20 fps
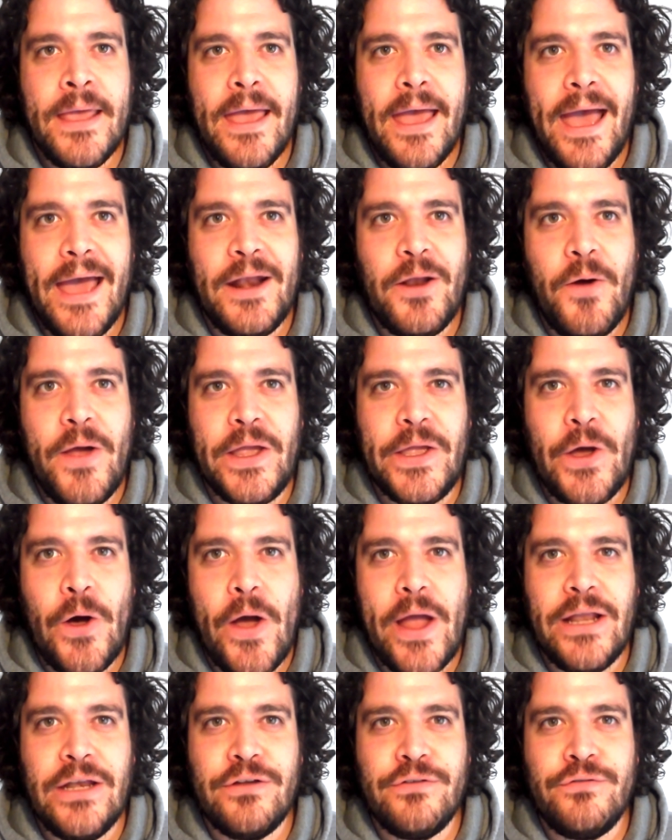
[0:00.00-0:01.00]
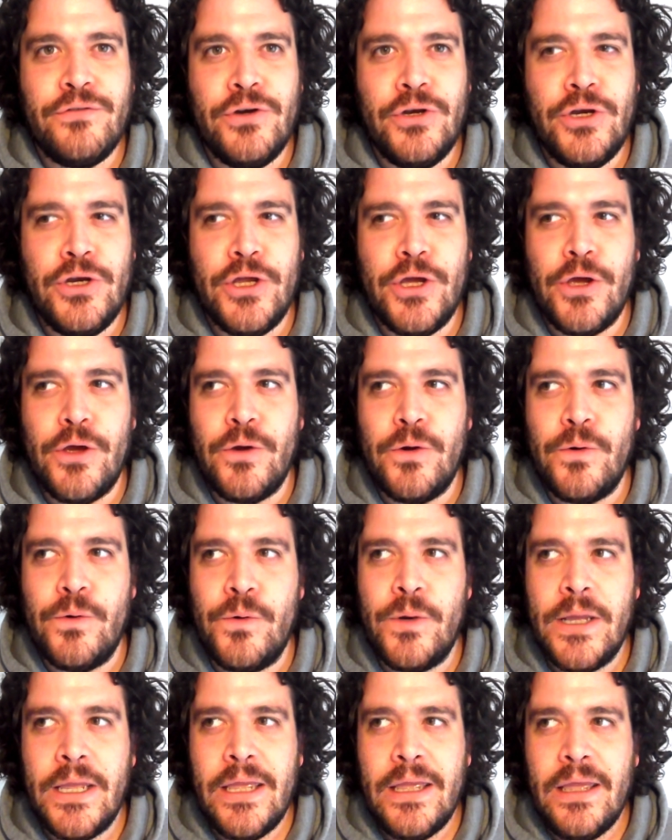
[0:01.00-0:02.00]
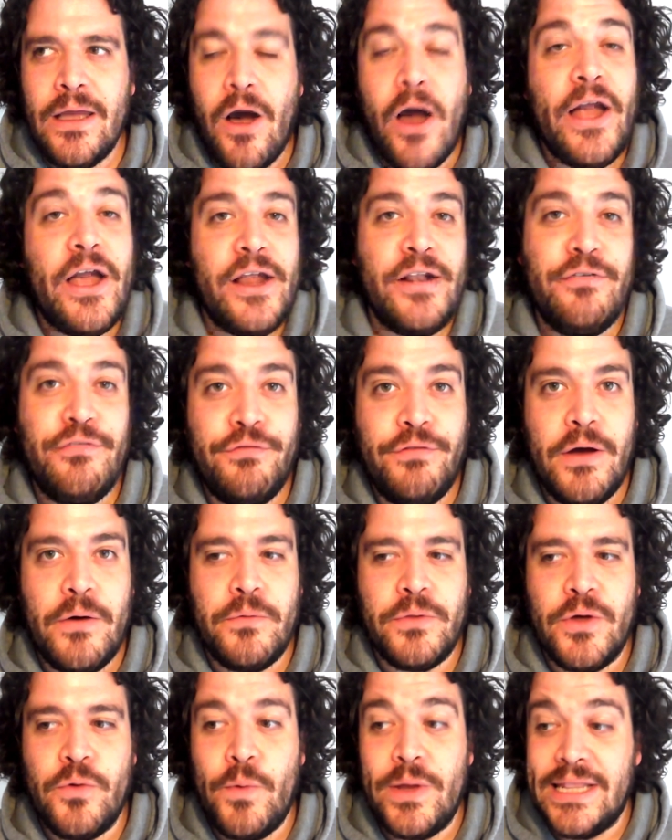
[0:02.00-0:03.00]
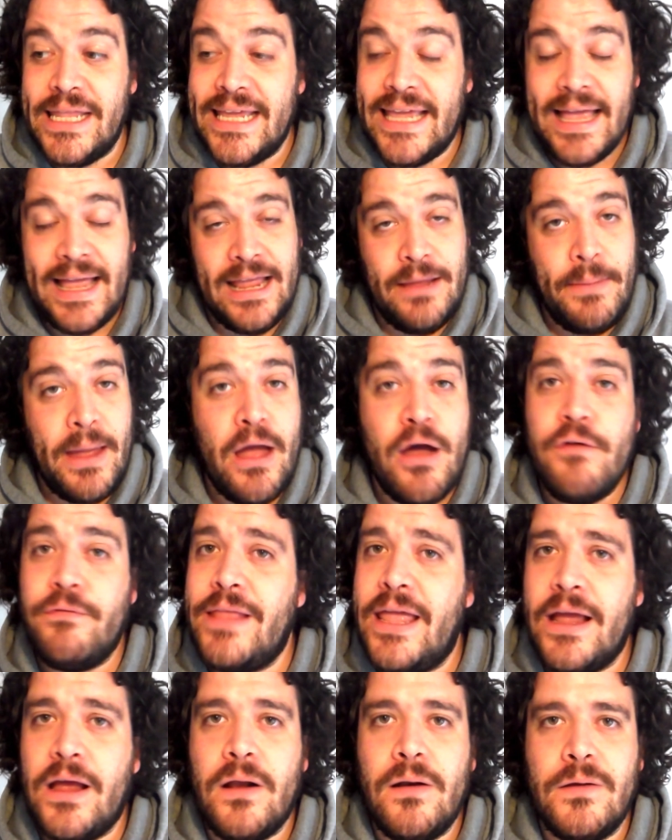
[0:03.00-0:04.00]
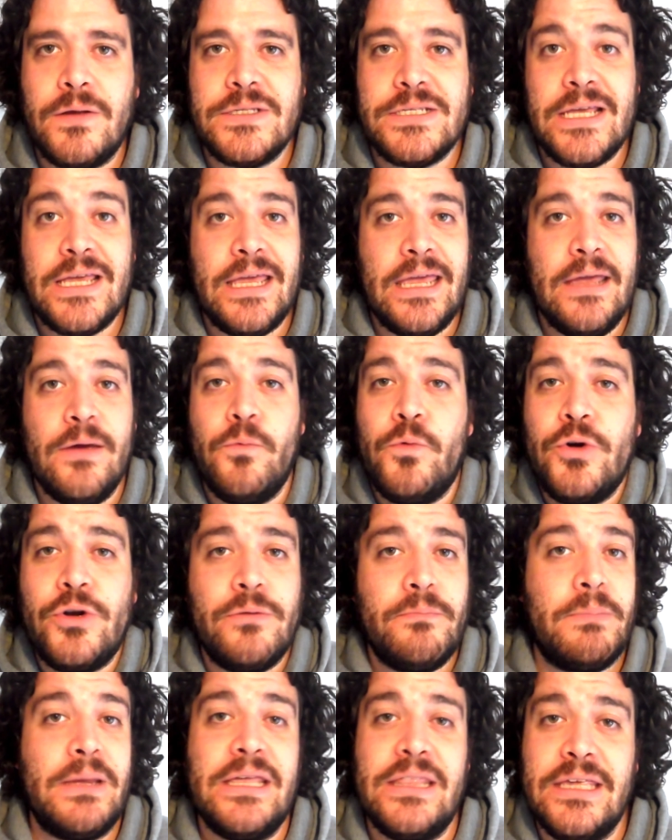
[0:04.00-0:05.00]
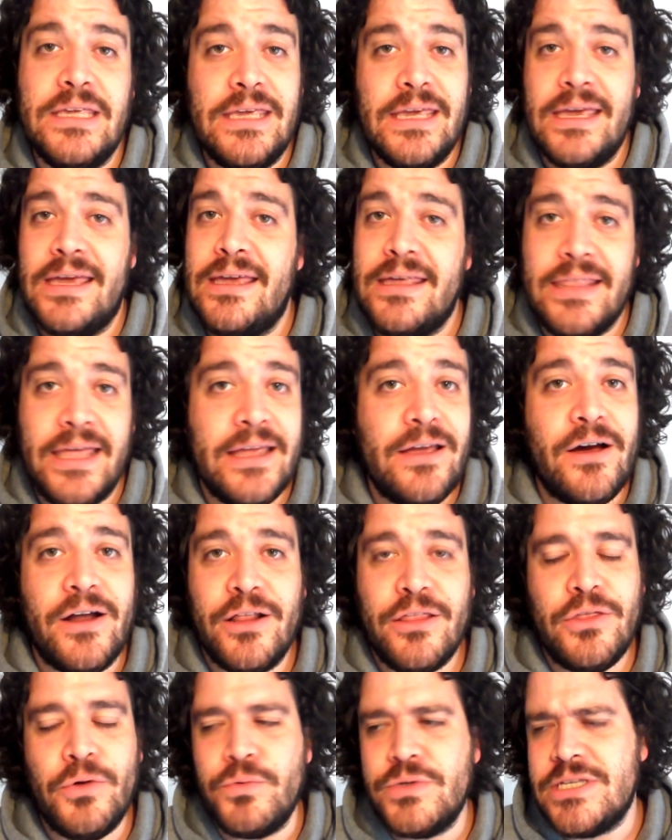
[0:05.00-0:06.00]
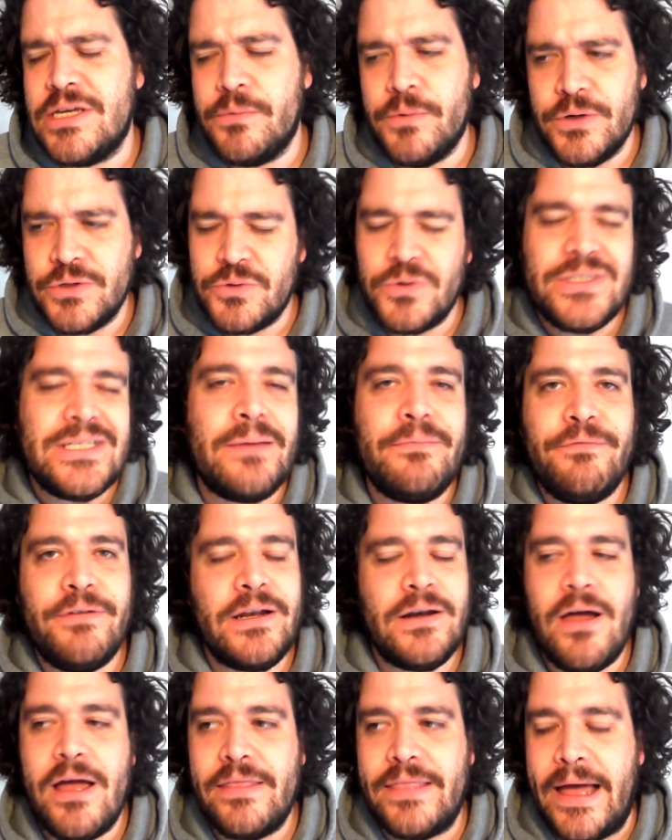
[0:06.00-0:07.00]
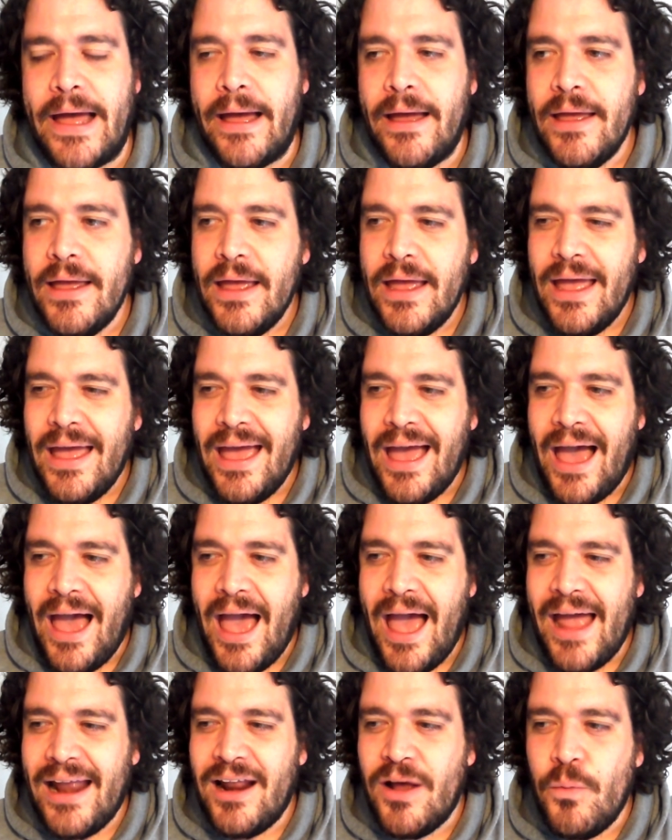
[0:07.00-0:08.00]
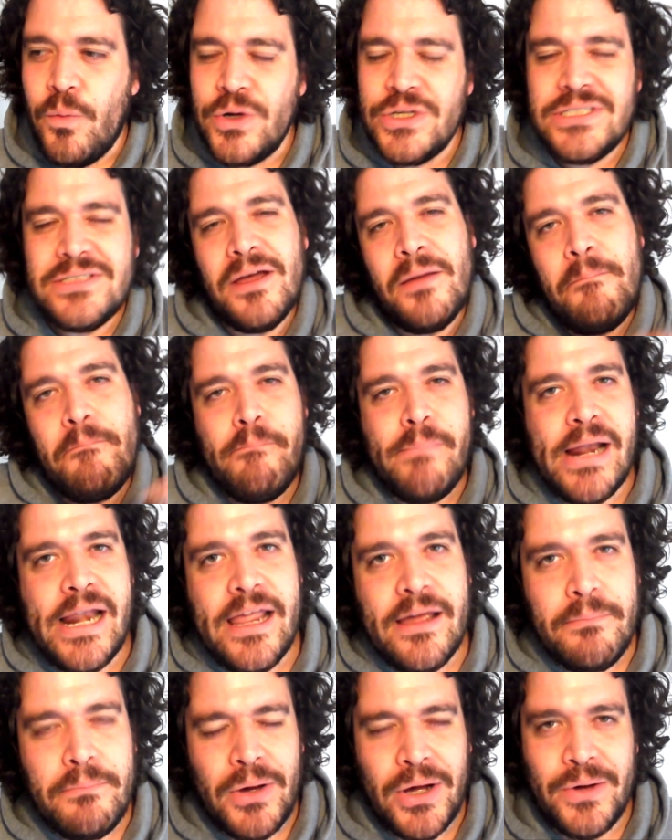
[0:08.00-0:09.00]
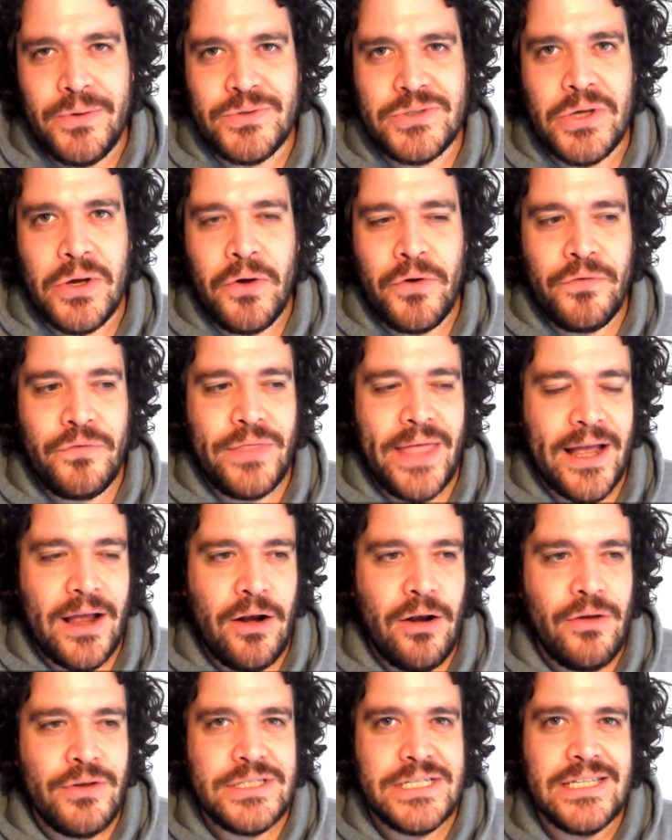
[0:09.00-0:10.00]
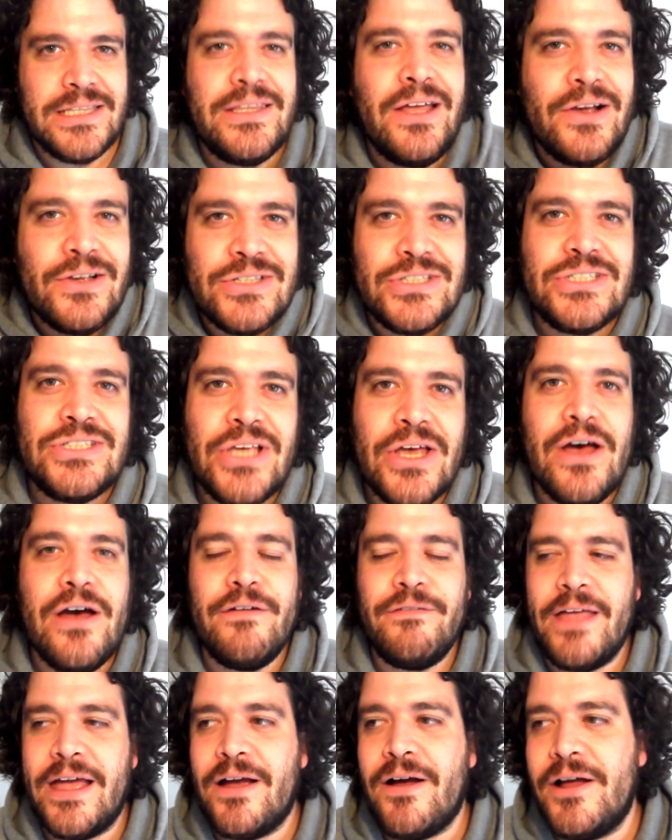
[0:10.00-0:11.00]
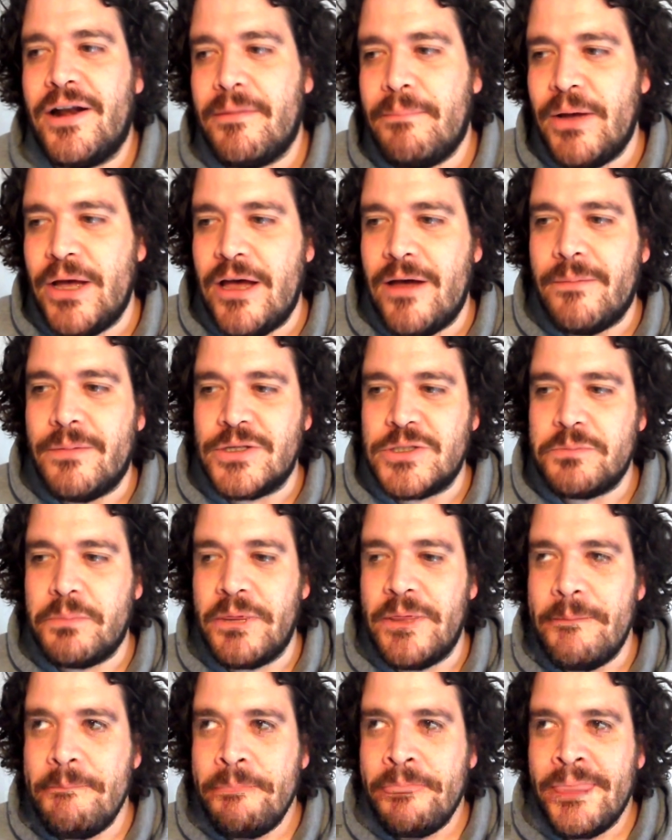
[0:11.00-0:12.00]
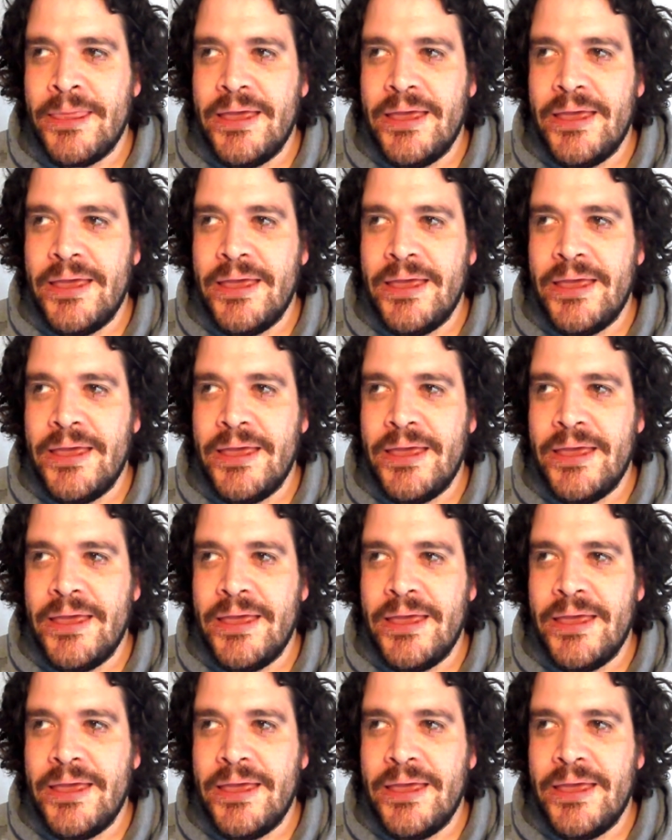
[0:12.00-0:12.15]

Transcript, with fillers: and I kind of knew I kind of felt that when they came out of that closet, it wouldn't be the year they kind of thought it was, or something like that. And I wasn't a million miles off. That closet does serve that kind of purpose, but